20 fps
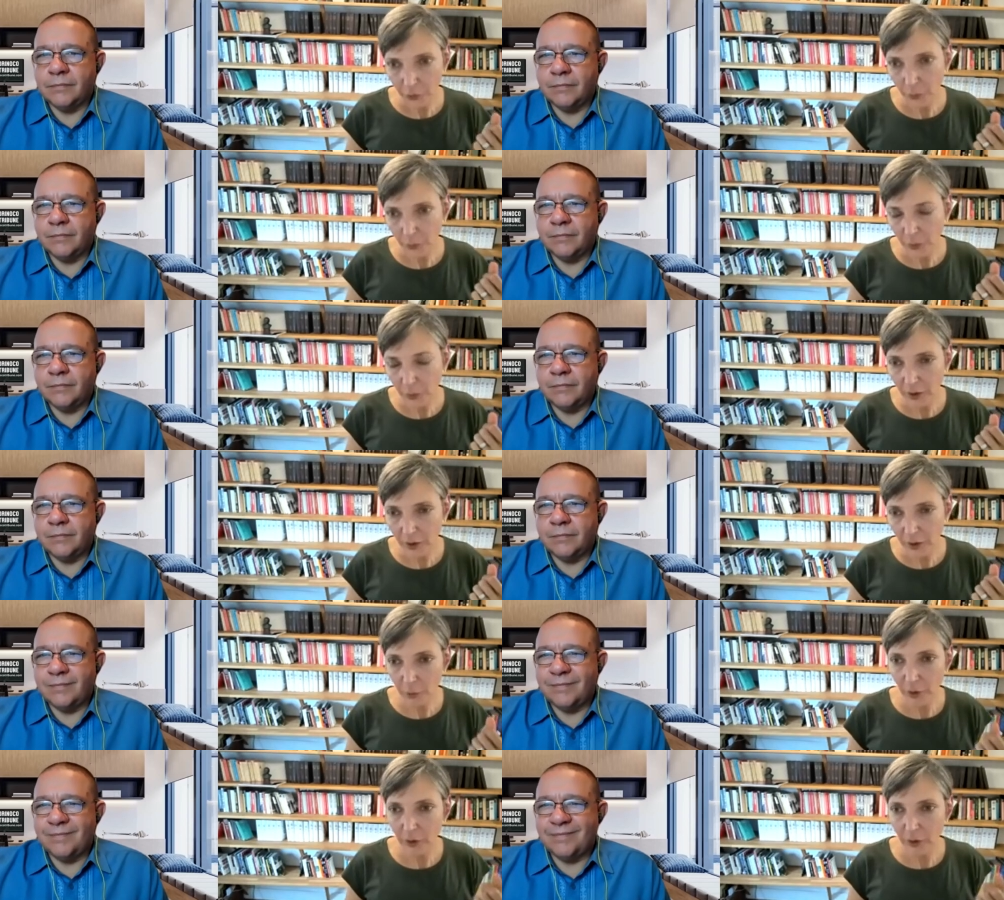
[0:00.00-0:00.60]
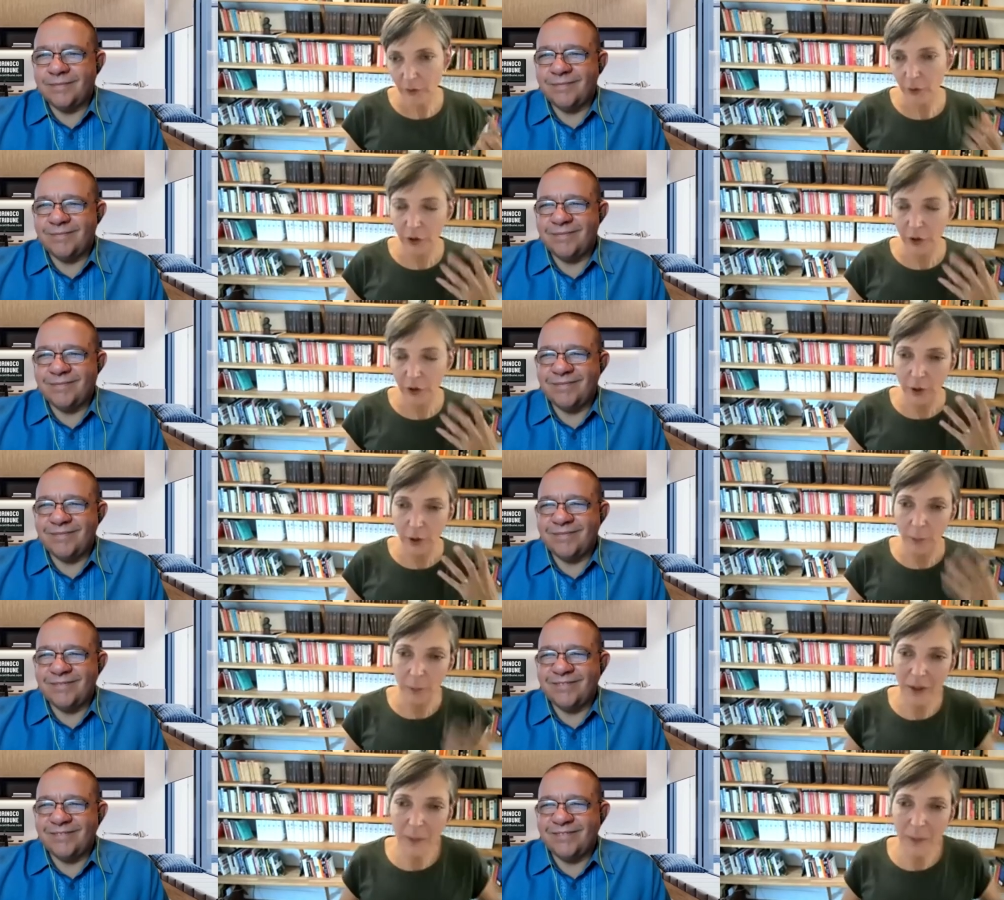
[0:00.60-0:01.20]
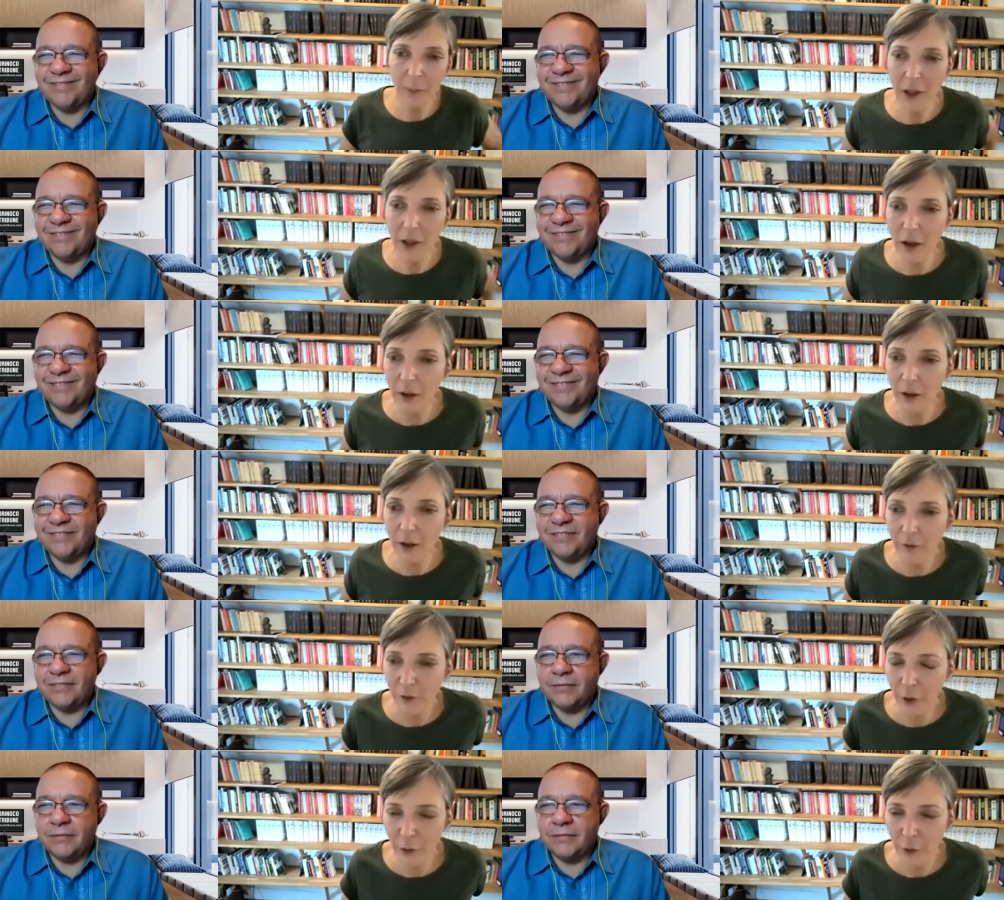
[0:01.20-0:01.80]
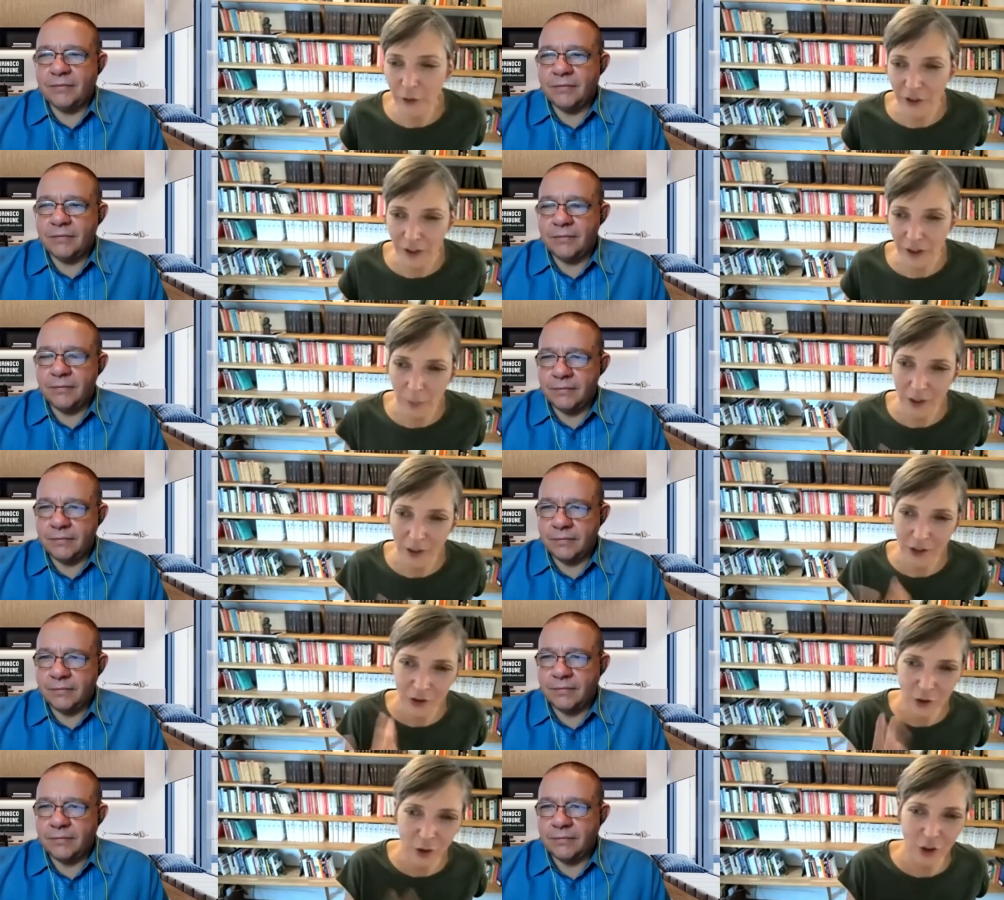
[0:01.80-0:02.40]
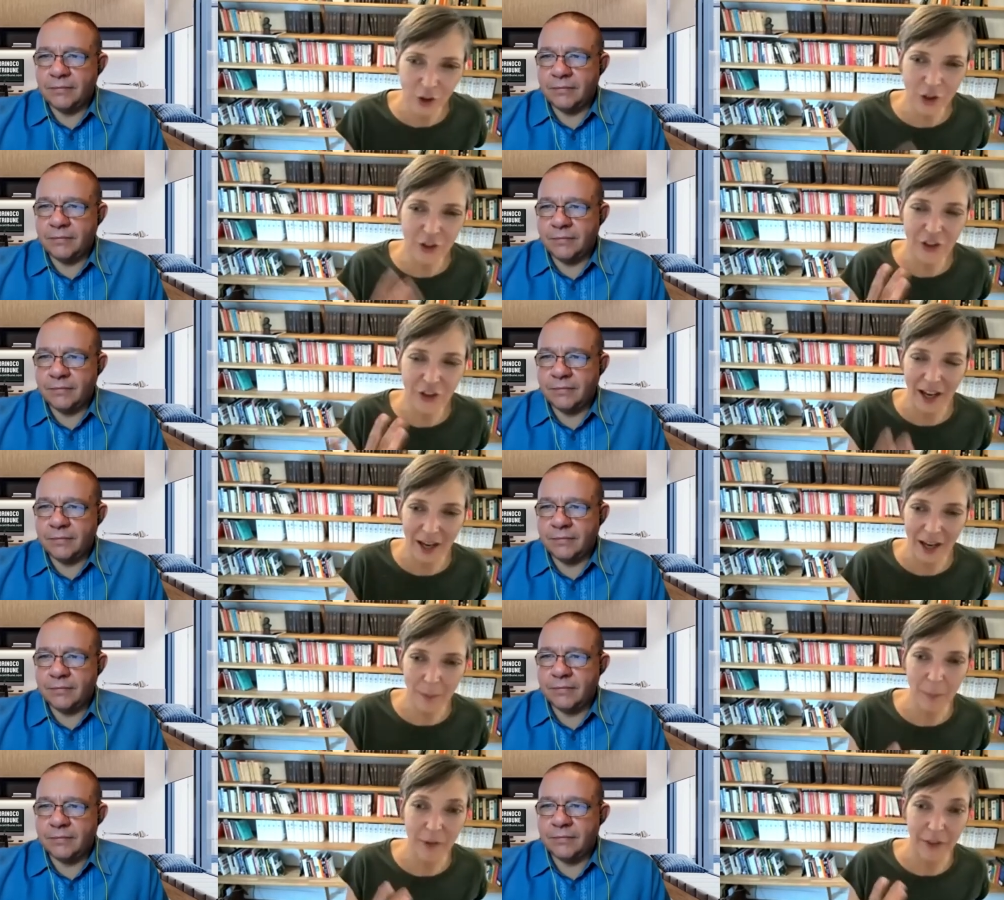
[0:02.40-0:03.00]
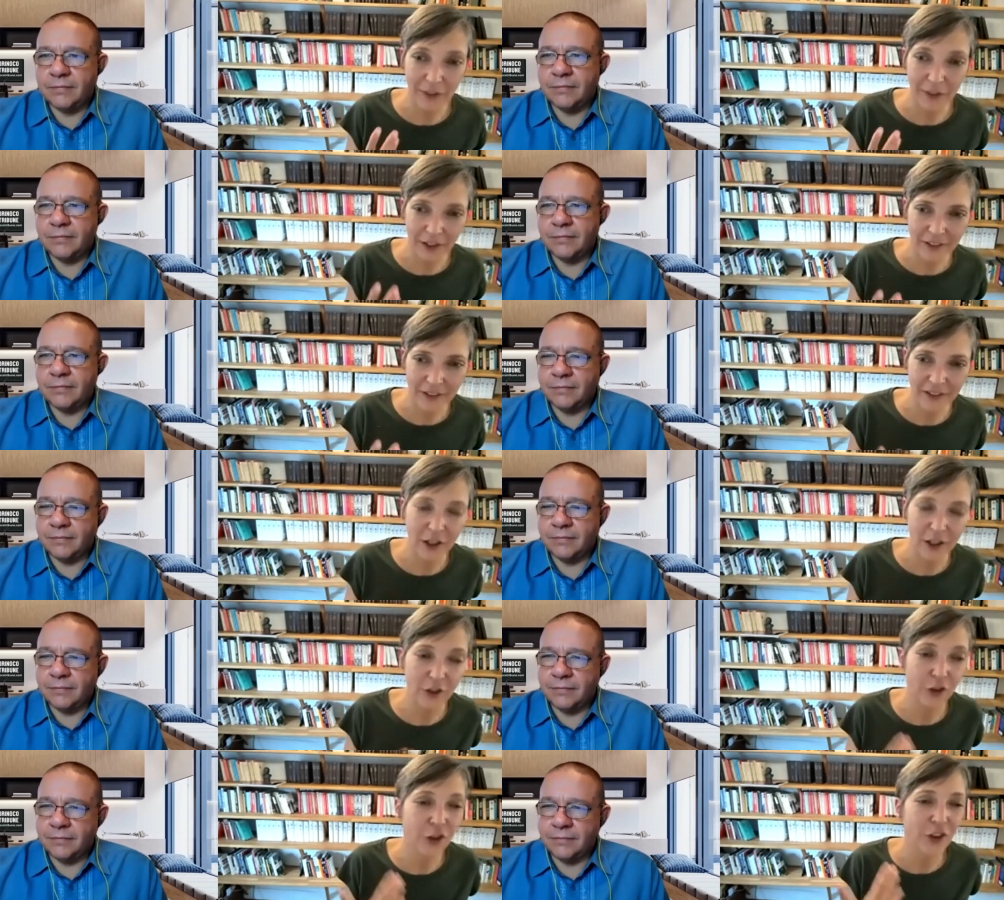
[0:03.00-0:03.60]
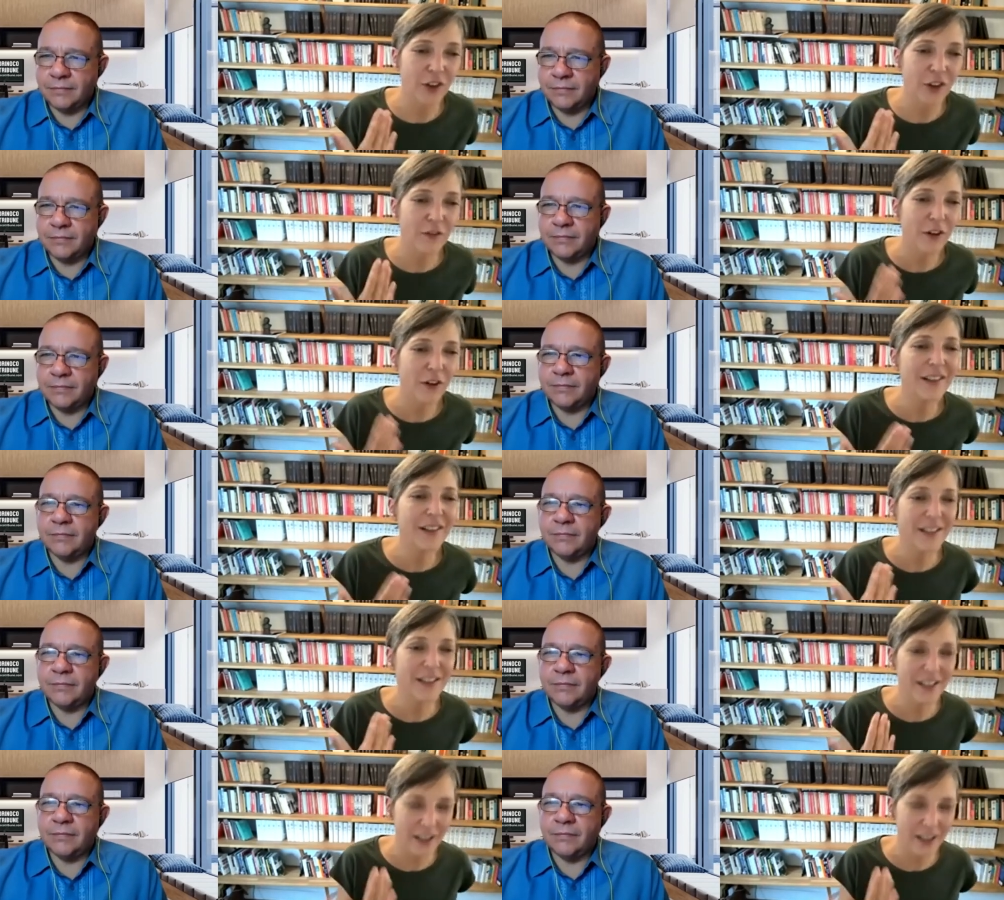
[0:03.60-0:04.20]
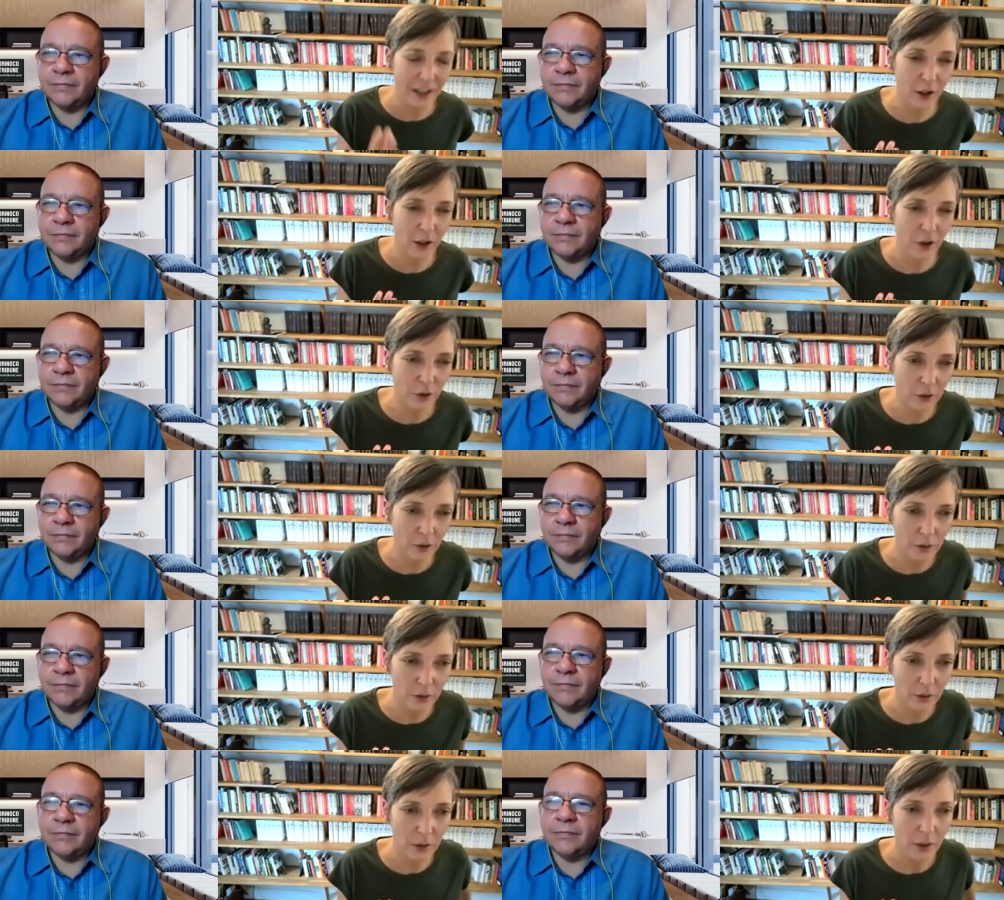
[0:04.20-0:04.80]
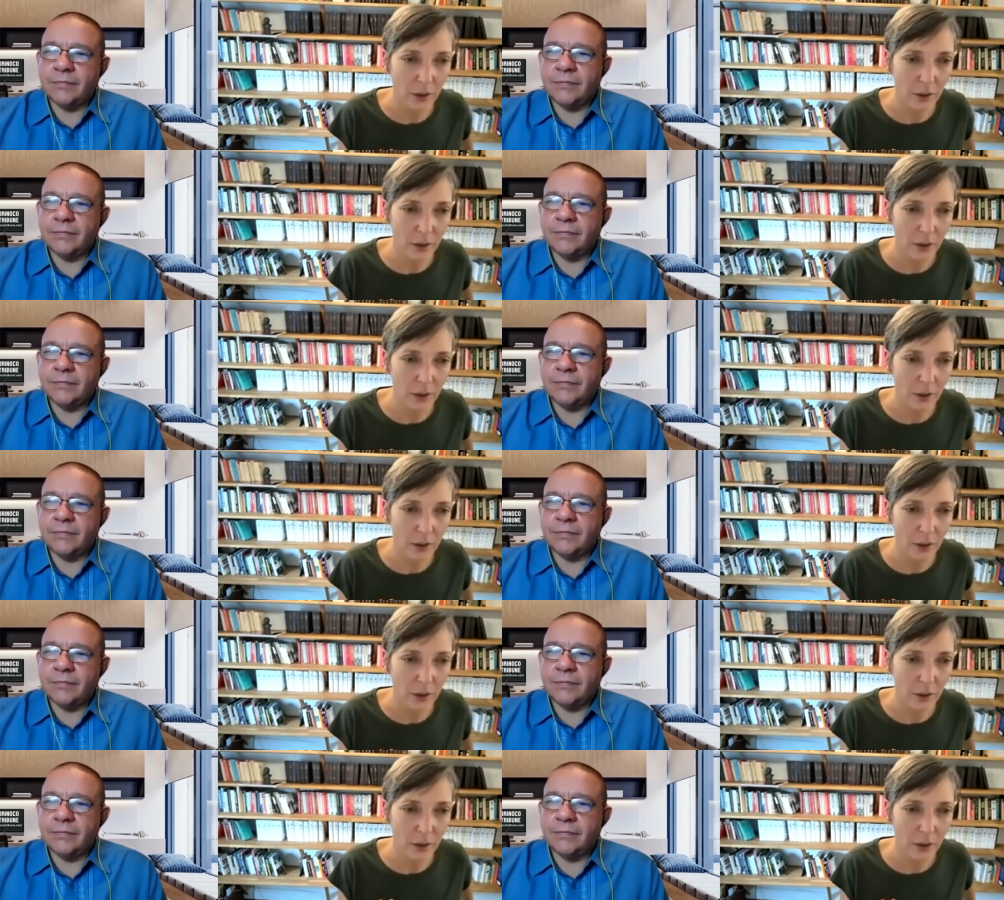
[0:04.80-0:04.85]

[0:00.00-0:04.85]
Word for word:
Speaker 1: the word I'm looking for? You know, people aren't voting, but it's not because they're apathetic, it's because they're very cynical